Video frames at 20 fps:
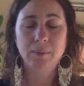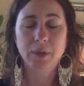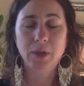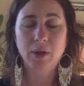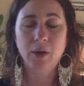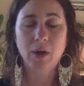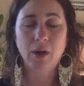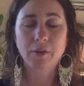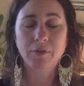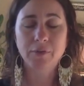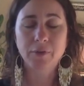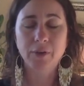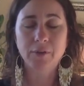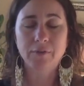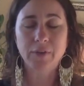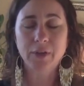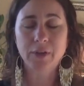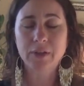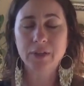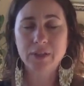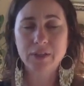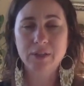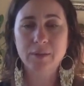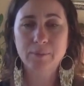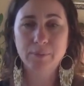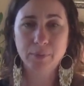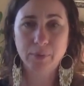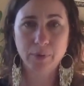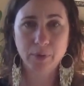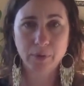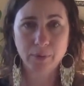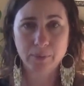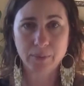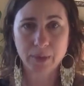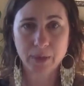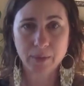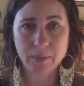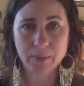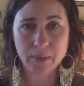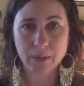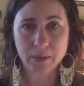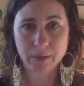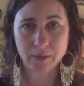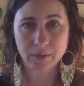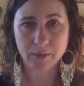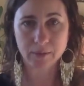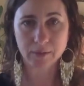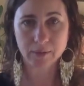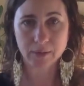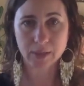to offer a very simple homecoming